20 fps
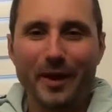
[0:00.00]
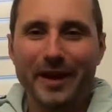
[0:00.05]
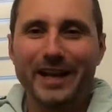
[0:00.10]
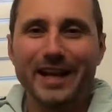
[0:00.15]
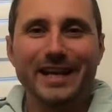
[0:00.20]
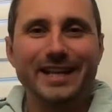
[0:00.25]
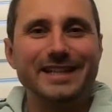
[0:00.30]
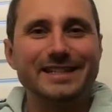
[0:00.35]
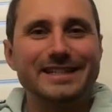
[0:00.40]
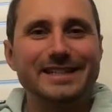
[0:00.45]

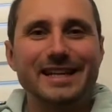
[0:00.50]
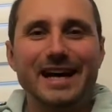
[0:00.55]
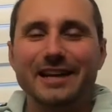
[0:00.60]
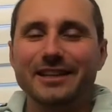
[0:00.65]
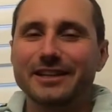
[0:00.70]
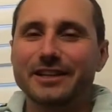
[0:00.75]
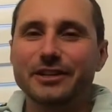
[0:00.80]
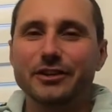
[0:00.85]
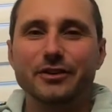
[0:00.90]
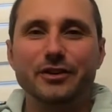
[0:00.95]
that is
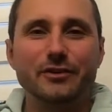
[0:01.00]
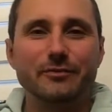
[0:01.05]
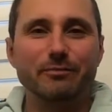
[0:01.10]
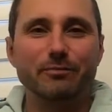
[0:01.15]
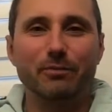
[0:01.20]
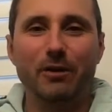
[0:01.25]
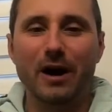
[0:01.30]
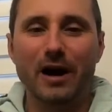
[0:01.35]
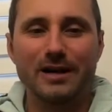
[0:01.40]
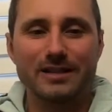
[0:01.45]
nothing you can
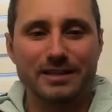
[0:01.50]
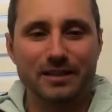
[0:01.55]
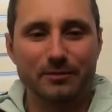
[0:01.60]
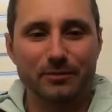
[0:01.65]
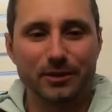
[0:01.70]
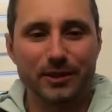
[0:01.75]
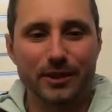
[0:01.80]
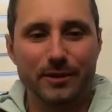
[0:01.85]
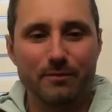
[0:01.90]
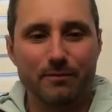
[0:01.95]

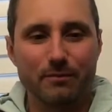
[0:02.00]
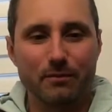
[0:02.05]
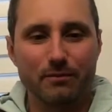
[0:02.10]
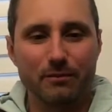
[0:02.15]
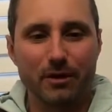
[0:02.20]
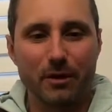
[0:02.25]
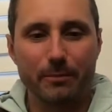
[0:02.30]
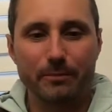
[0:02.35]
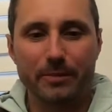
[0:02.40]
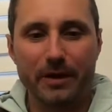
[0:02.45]
possibly
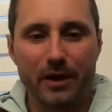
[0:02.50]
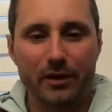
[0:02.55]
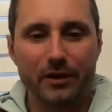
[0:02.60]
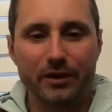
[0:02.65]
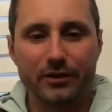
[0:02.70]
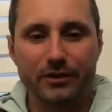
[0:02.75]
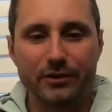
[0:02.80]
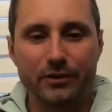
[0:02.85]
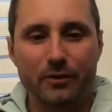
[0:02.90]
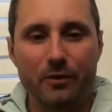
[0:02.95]
compare
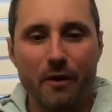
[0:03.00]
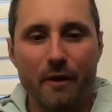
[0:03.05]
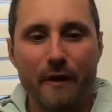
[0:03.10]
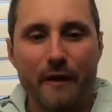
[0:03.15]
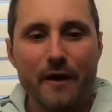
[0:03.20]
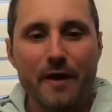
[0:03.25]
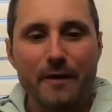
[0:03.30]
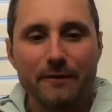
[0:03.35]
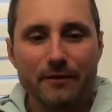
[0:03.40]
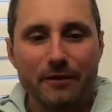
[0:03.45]
it to.
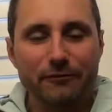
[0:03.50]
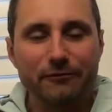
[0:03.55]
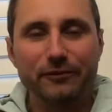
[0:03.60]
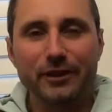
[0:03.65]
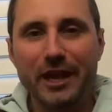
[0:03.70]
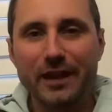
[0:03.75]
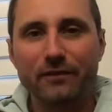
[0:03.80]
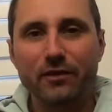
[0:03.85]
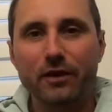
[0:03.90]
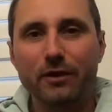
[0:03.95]
The
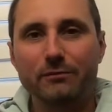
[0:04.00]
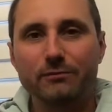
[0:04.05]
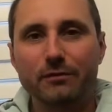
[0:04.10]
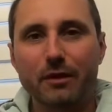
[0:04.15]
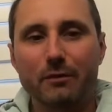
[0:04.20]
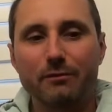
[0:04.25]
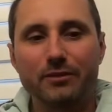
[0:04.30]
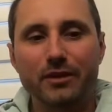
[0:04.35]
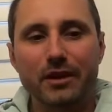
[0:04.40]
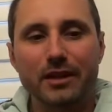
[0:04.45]

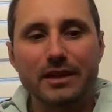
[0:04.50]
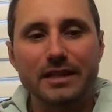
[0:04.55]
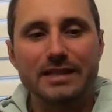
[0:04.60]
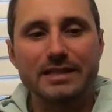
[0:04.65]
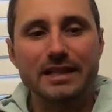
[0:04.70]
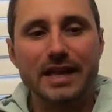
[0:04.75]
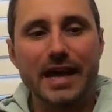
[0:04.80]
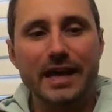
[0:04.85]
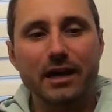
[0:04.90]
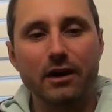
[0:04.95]
flavor is
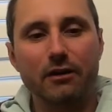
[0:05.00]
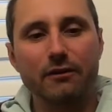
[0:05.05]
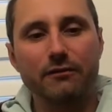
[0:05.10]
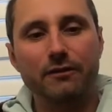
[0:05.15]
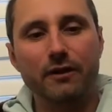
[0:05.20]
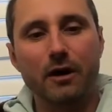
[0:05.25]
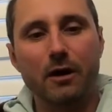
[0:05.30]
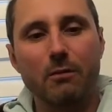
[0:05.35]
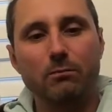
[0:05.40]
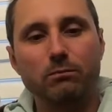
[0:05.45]
like of
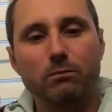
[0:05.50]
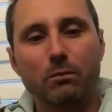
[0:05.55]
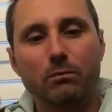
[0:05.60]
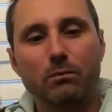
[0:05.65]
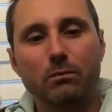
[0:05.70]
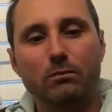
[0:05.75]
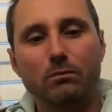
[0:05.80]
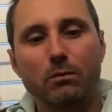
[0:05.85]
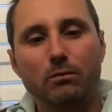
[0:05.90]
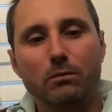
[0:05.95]

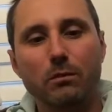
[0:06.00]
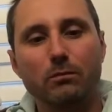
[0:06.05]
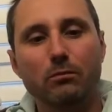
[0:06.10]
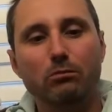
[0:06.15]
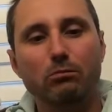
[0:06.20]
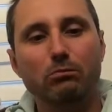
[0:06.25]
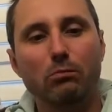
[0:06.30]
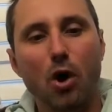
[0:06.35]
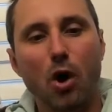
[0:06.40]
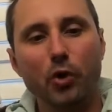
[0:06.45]

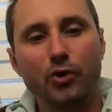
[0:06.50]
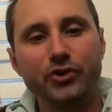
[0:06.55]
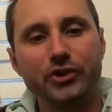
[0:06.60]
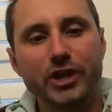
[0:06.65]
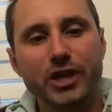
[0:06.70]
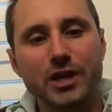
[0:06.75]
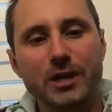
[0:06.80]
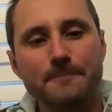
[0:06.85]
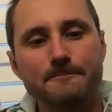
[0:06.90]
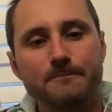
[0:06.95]

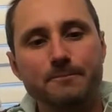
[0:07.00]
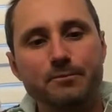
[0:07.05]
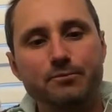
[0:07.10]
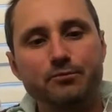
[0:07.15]
malty,